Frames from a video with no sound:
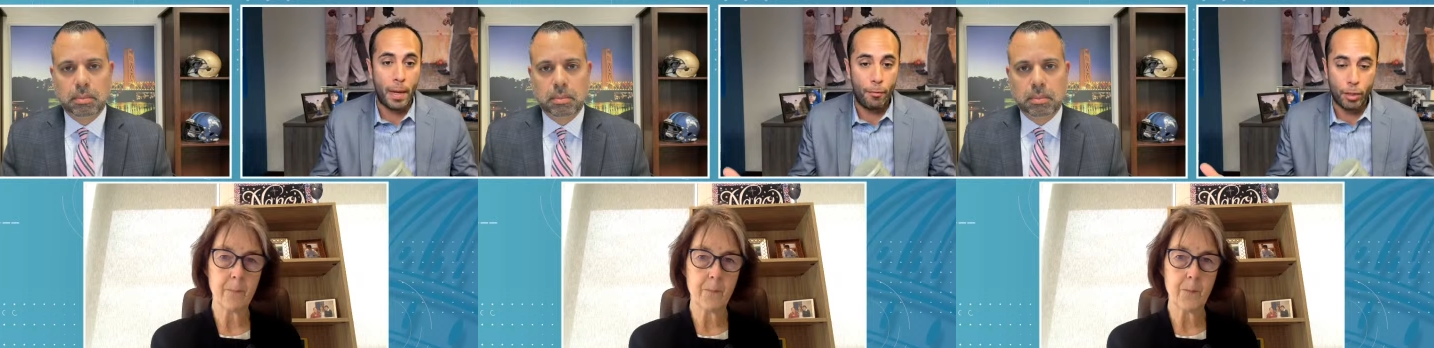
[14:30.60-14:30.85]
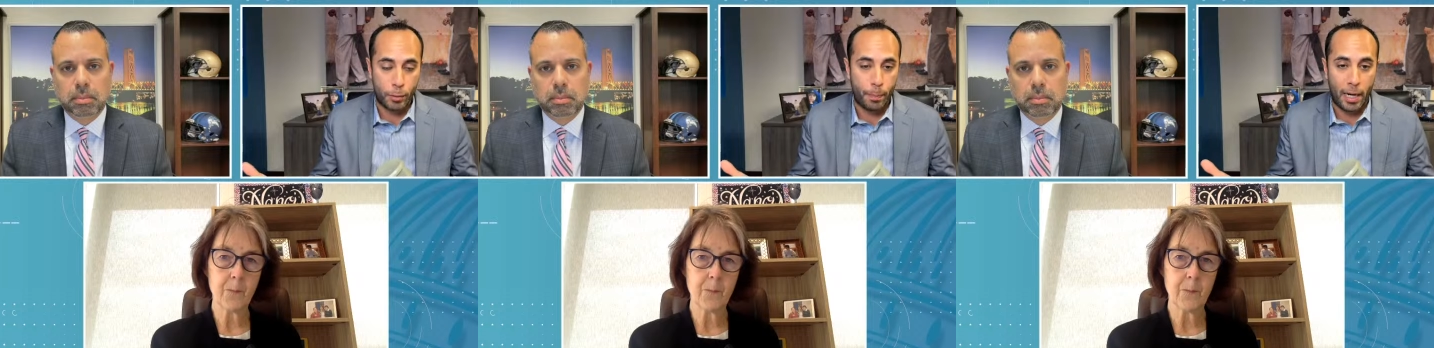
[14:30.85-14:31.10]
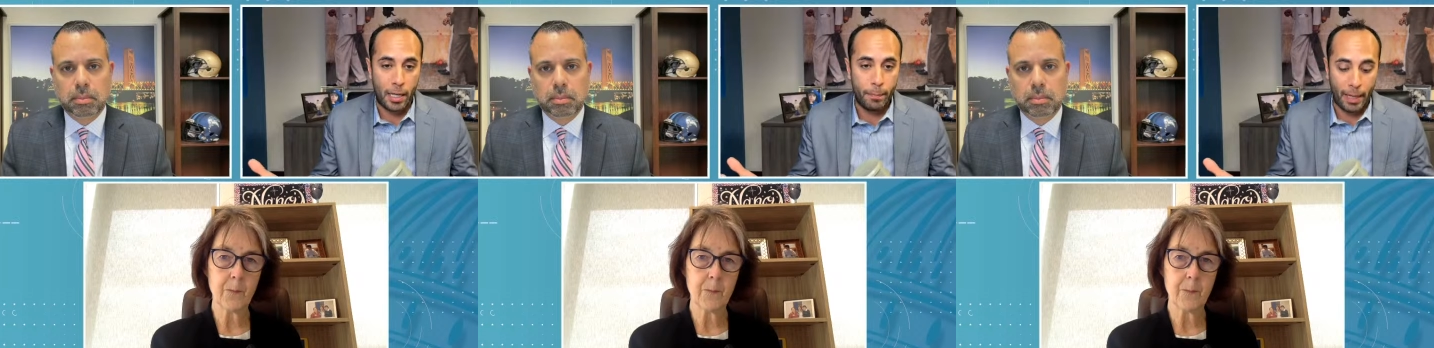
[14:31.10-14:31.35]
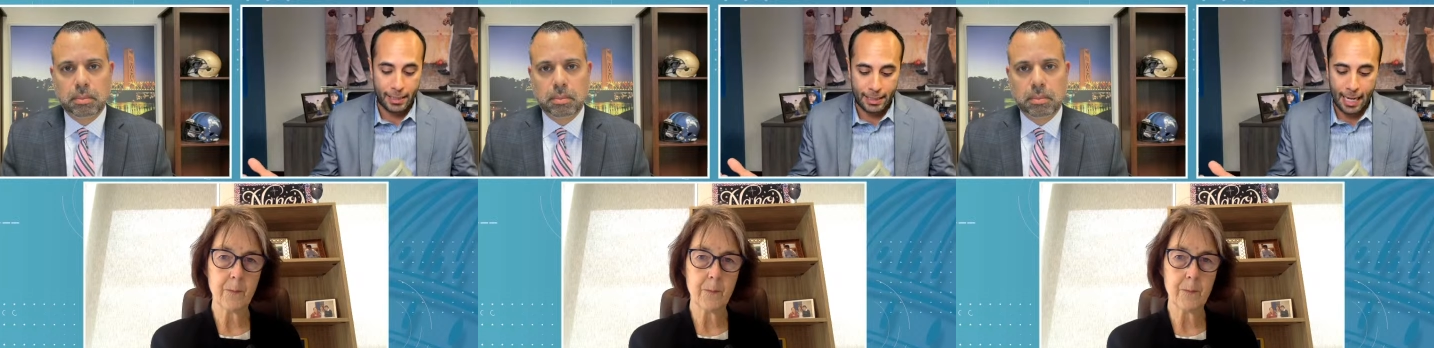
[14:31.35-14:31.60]
Speaker 1: may respond
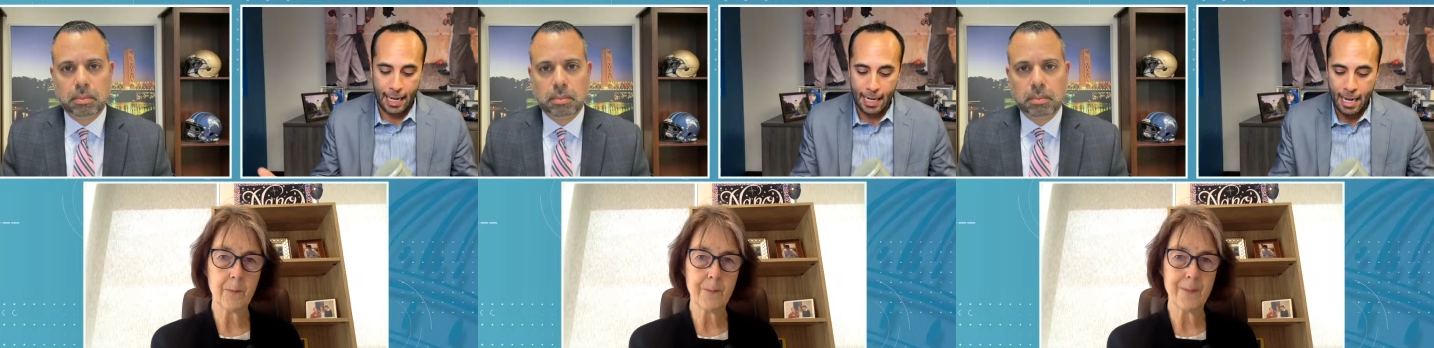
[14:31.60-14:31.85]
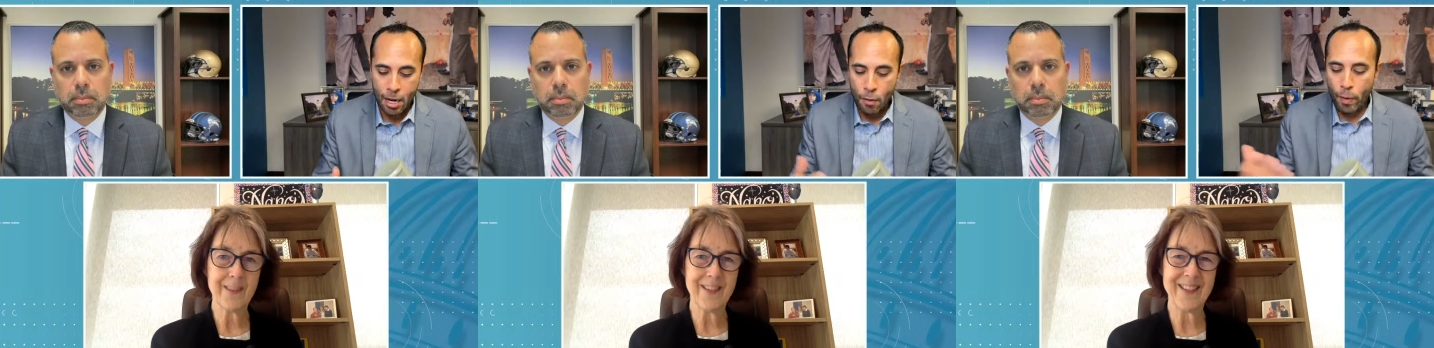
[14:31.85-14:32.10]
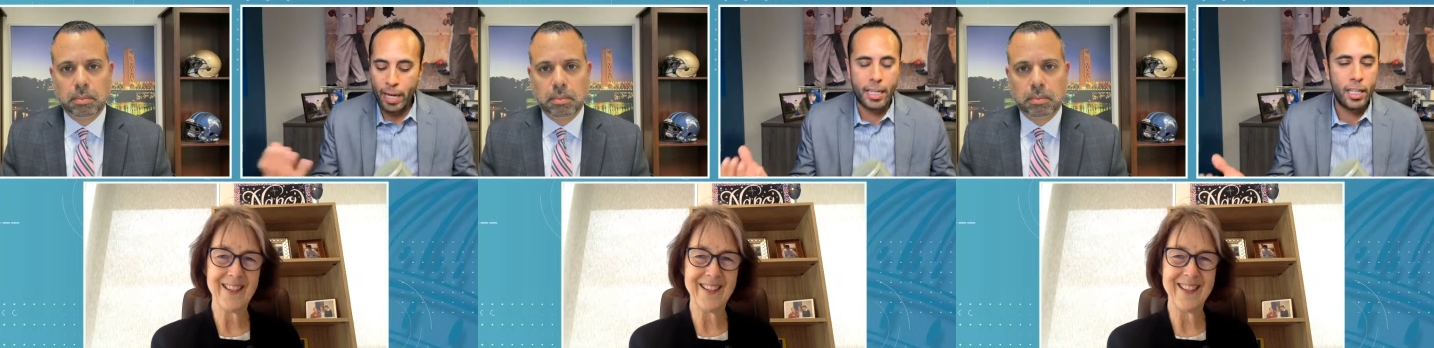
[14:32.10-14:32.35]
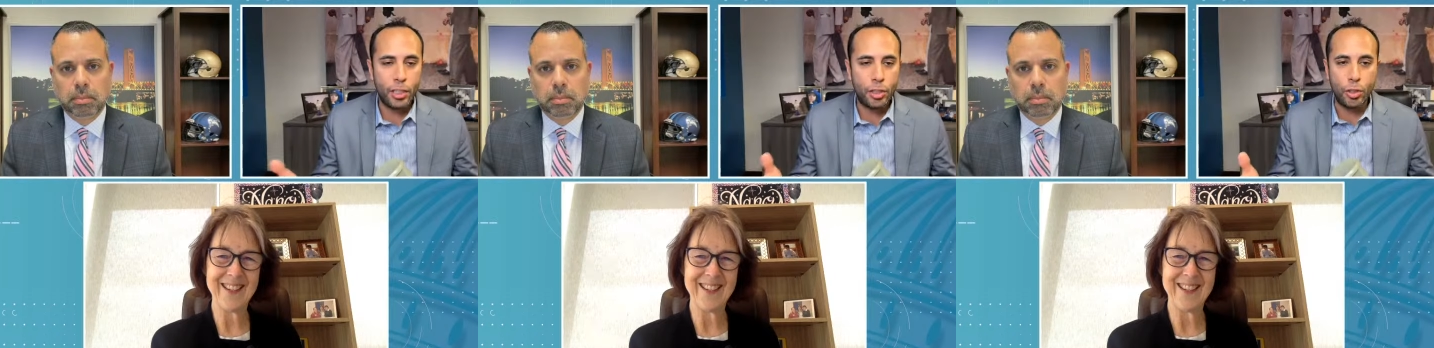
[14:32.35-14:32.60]
by saying, wait,
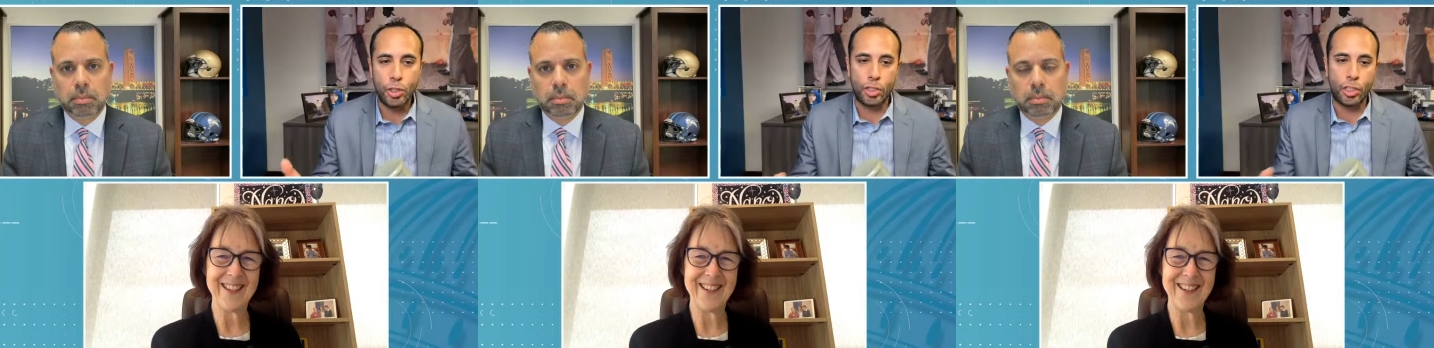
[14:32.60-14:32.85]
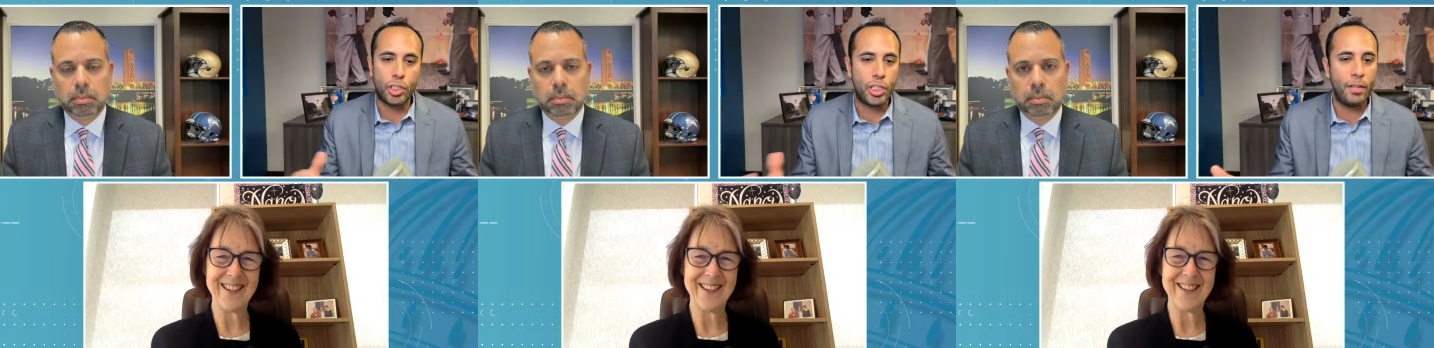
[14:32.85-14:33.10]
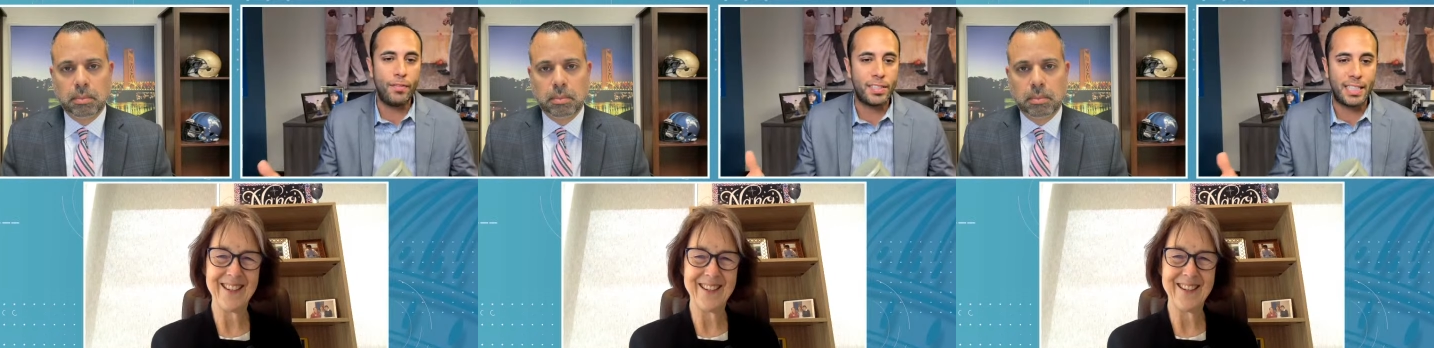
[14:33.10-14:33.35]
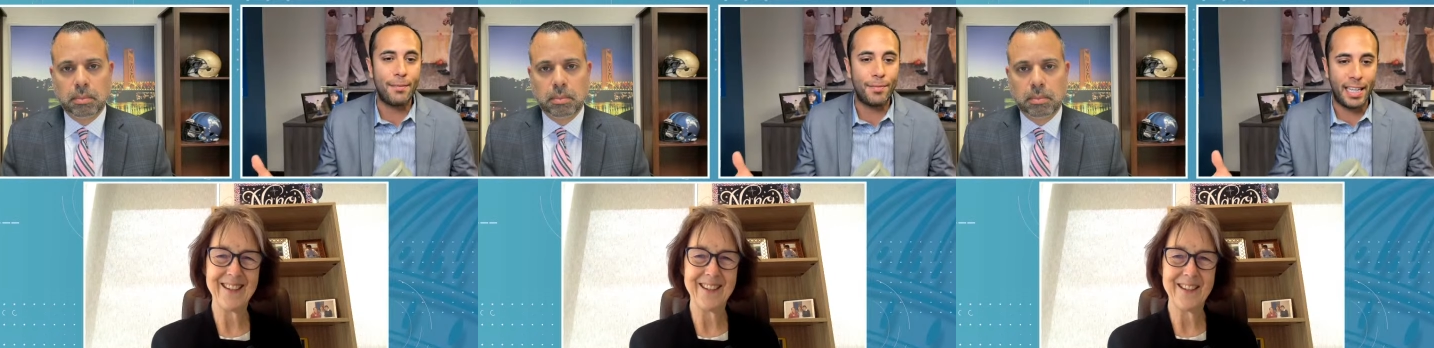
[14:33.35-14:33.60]
couldn't you just achieve the
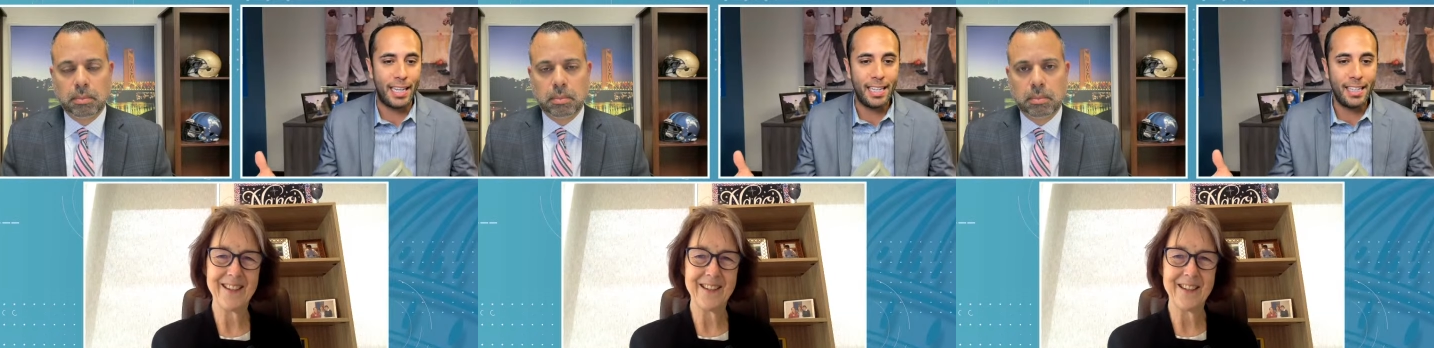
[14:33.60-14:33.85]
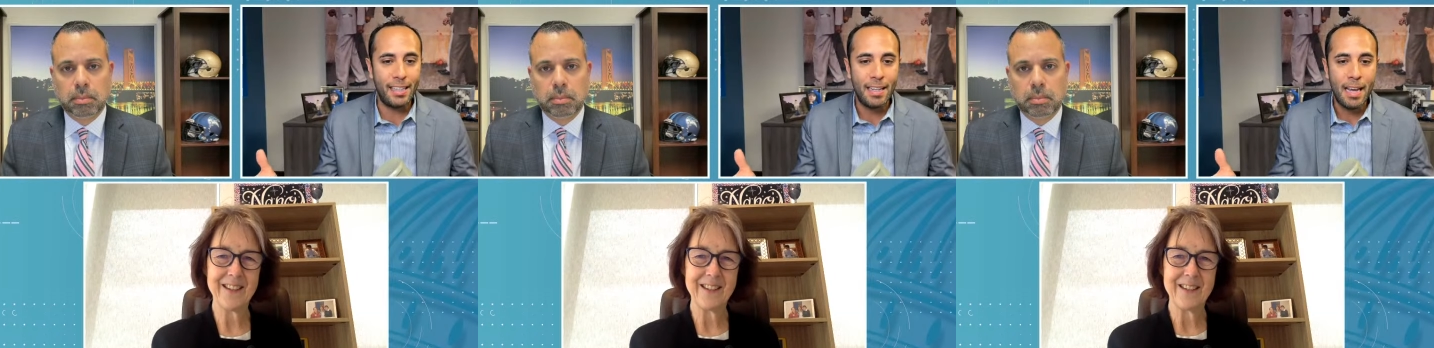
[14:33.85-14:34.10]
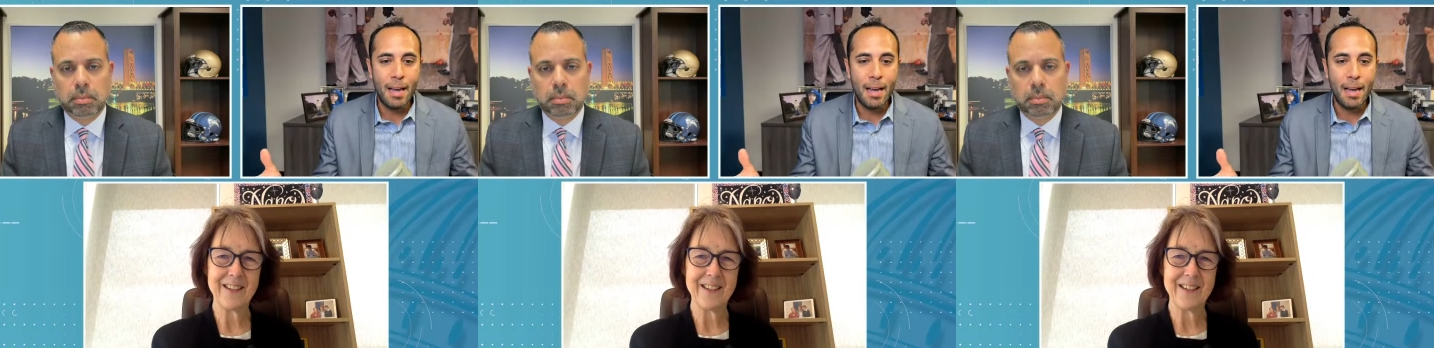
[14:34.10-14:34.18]
same thing?